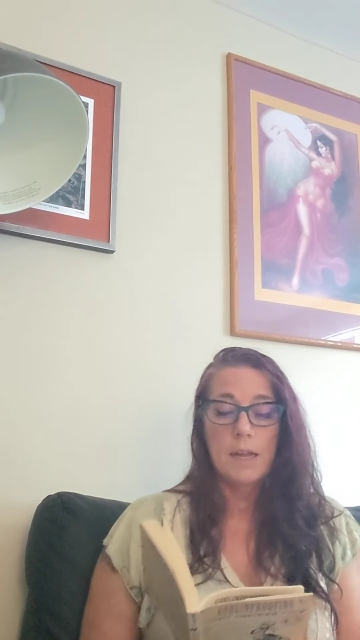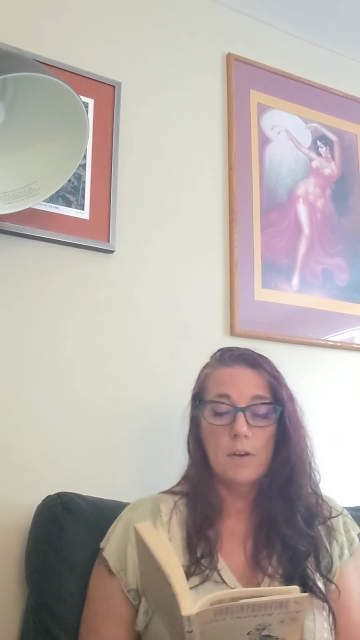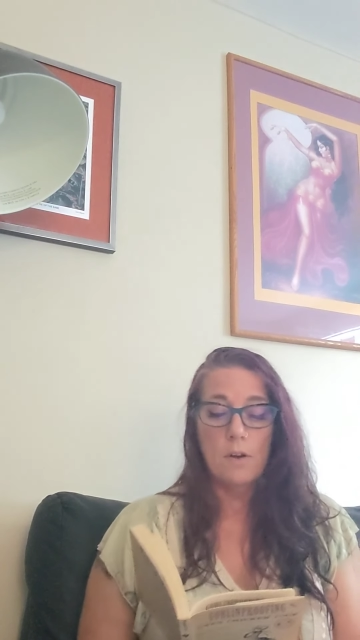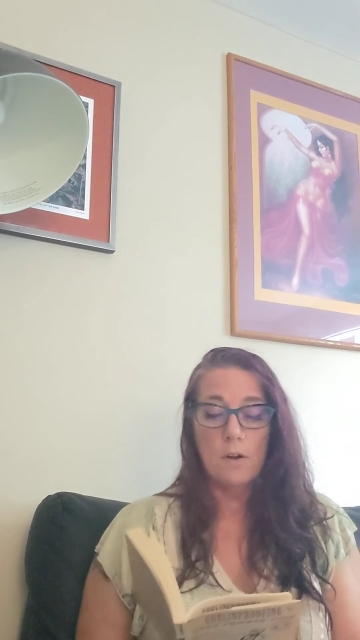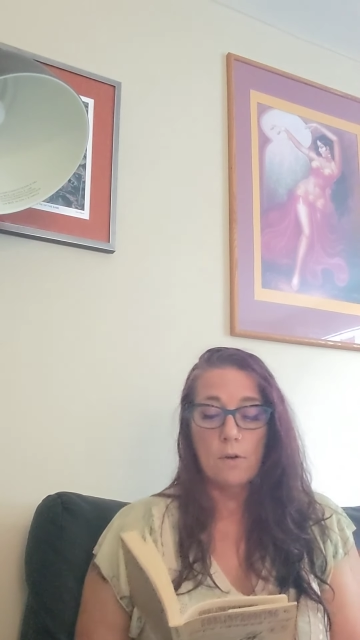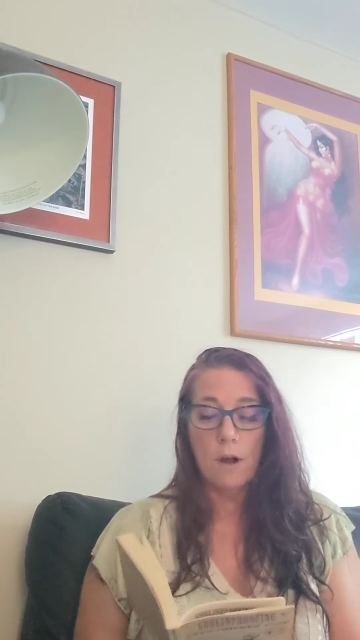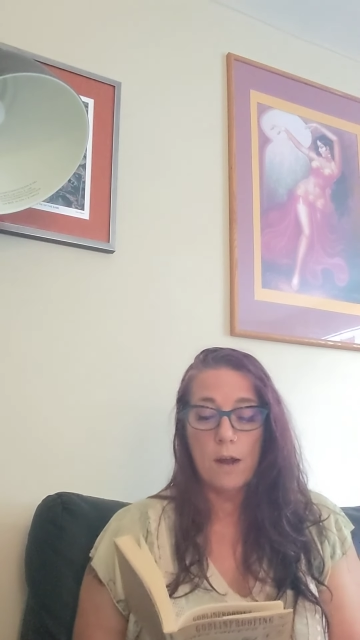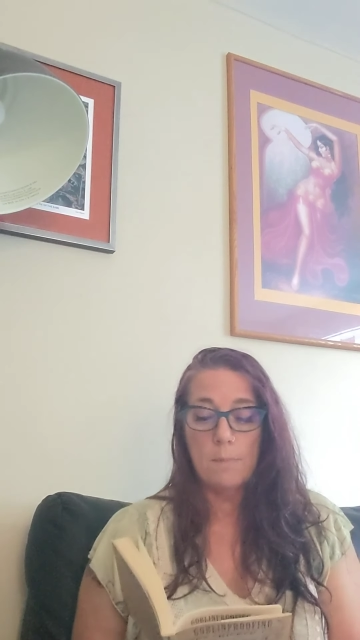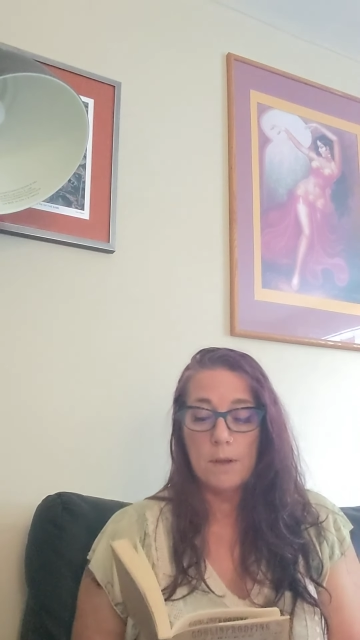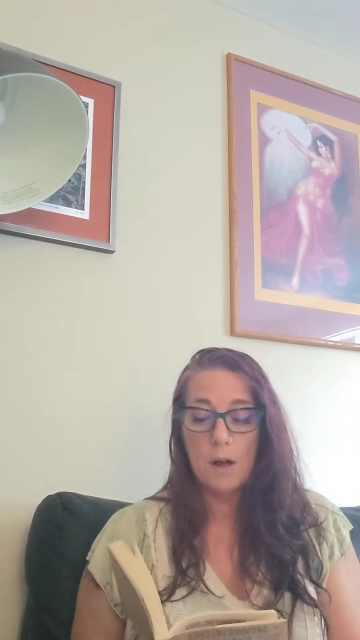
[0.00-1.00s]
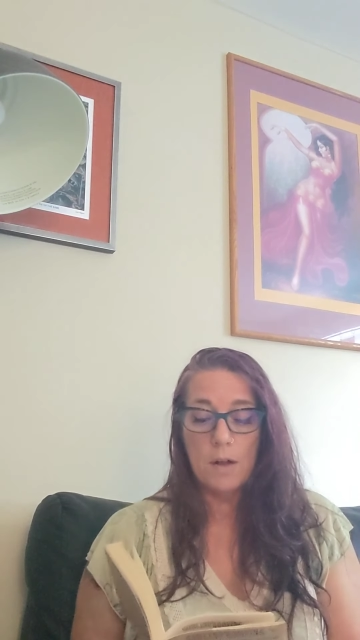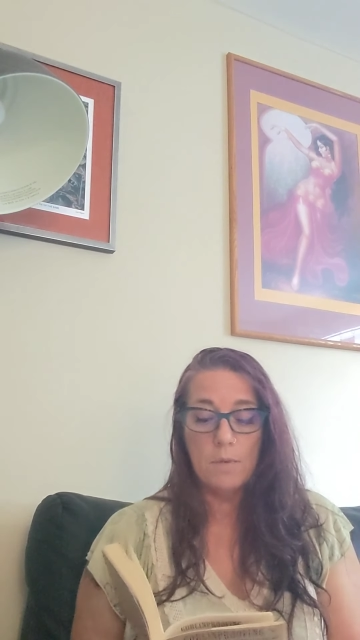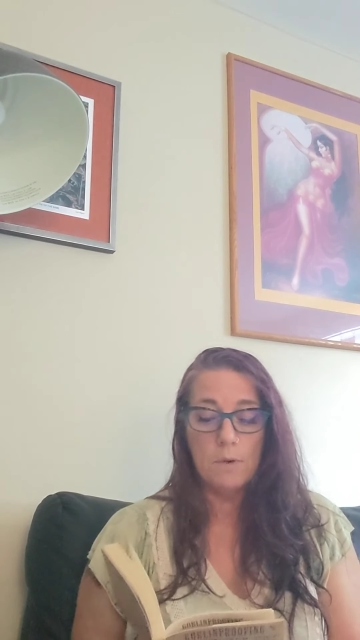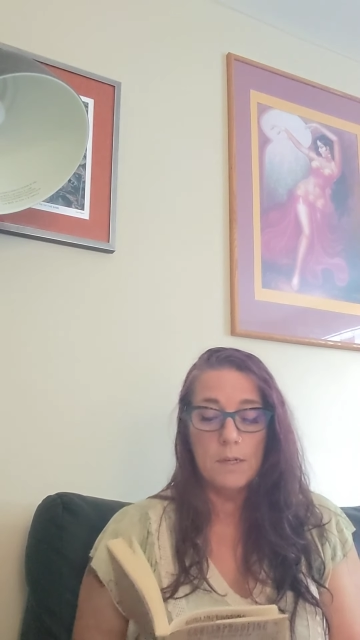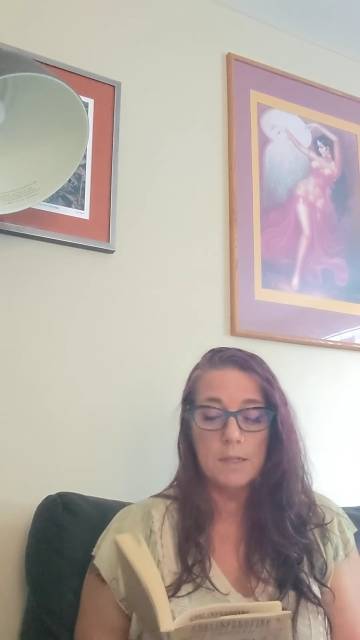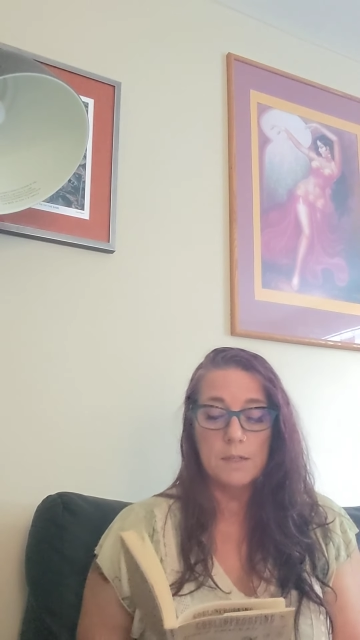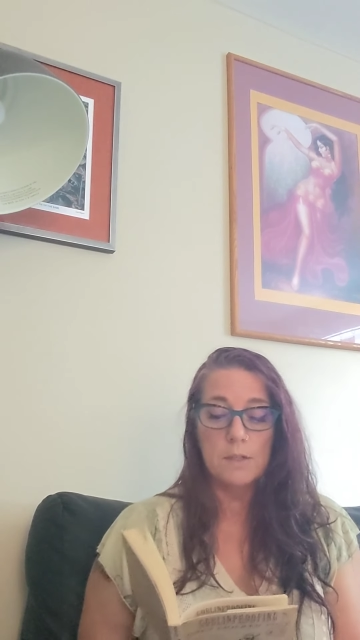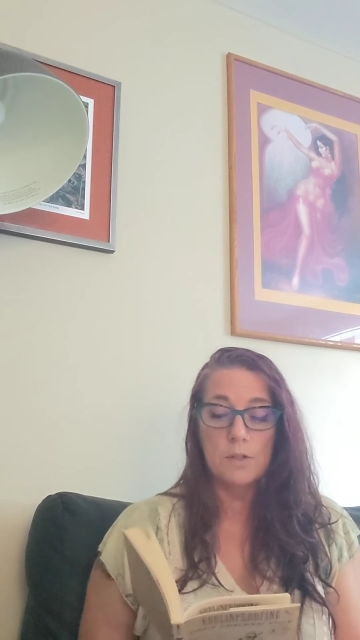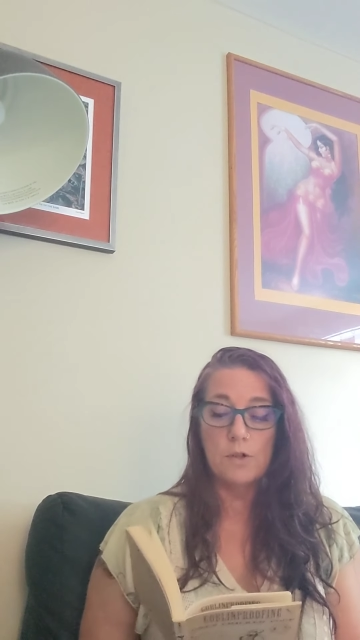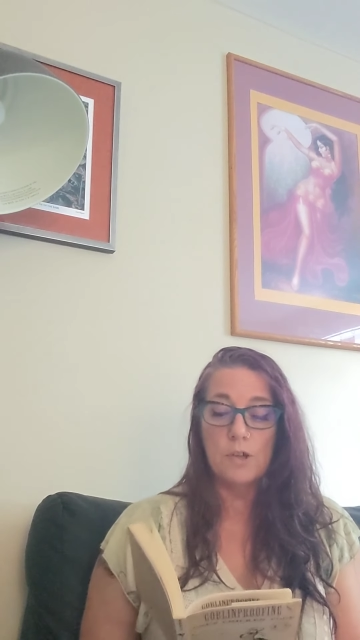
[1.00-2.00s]
Hear our cry, begone at once.
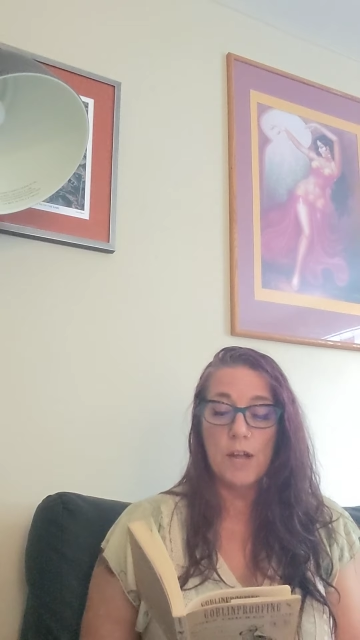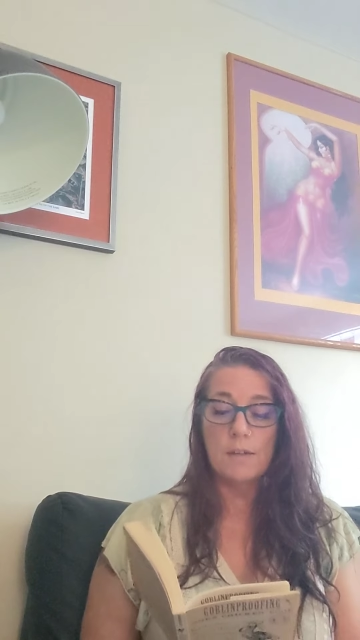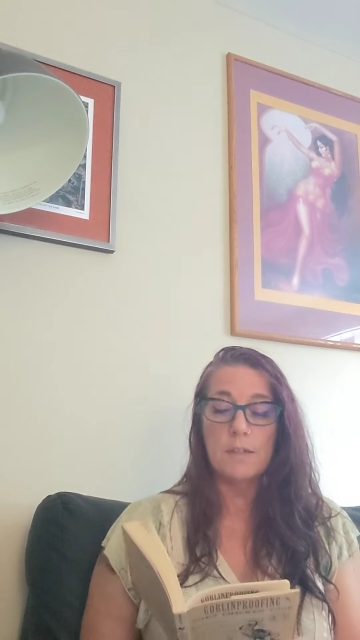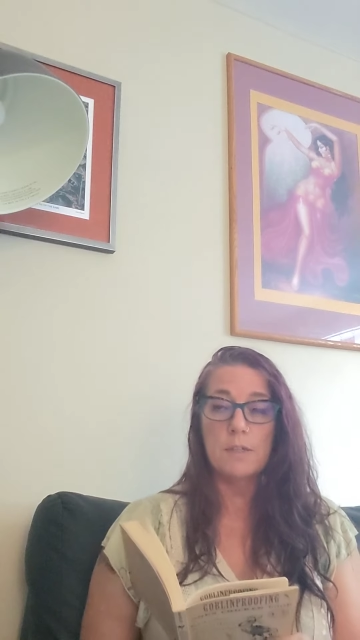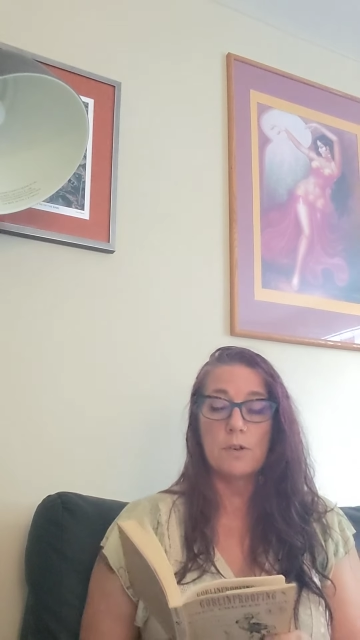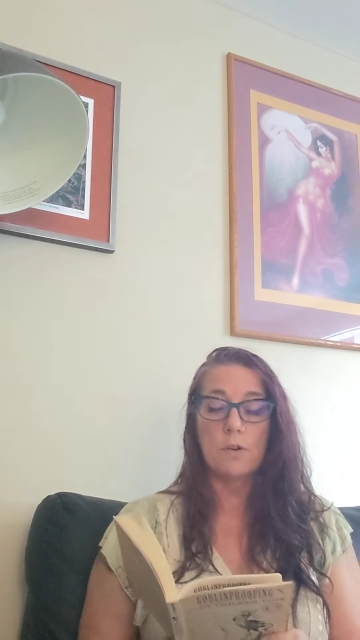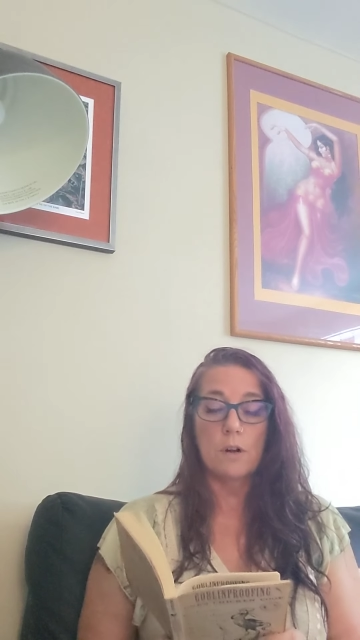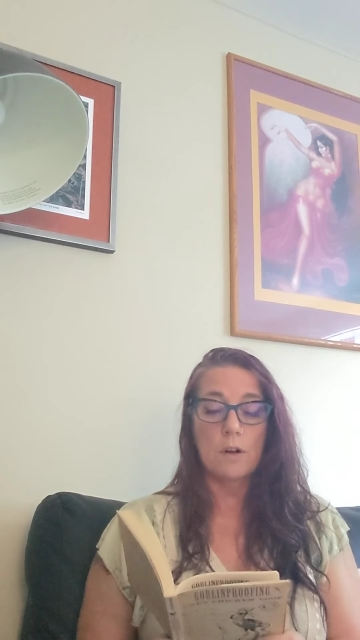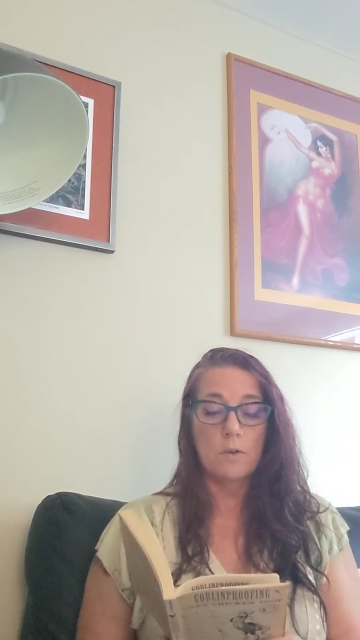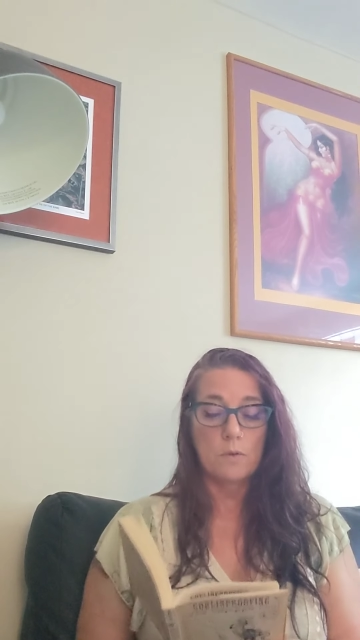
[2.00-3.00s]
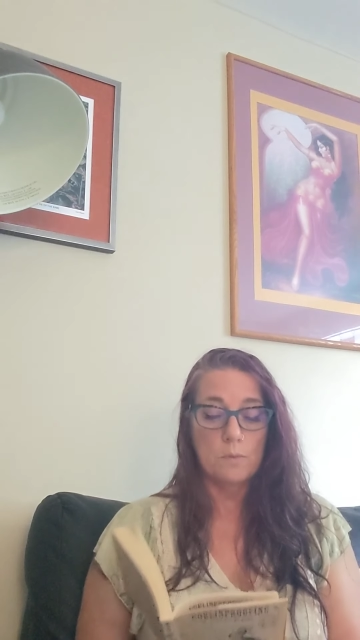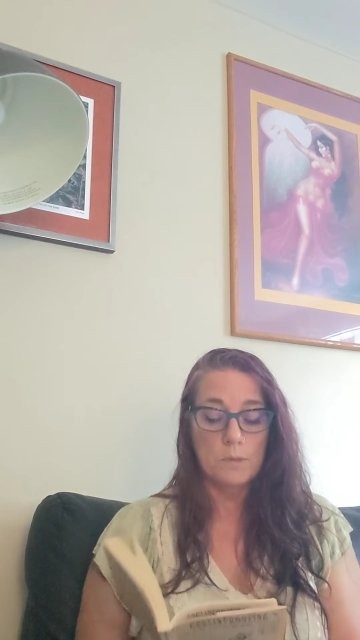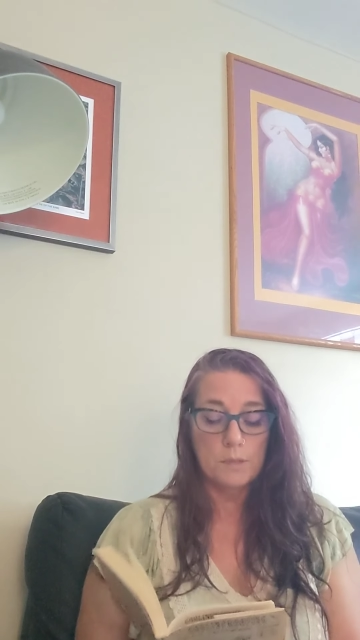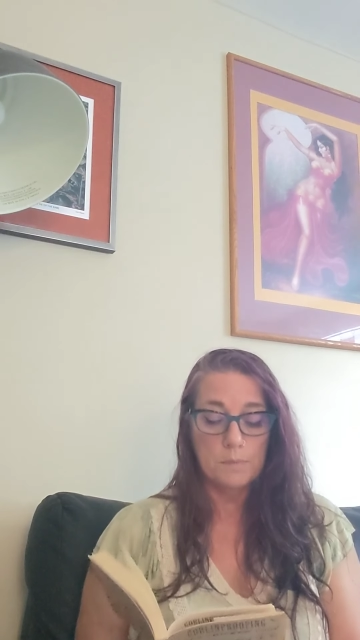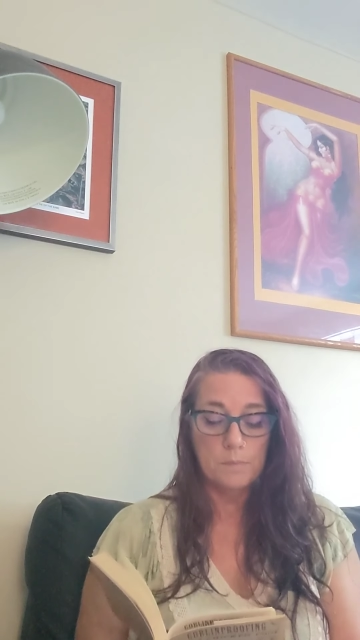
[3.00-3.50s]
You shan't disturb our homes.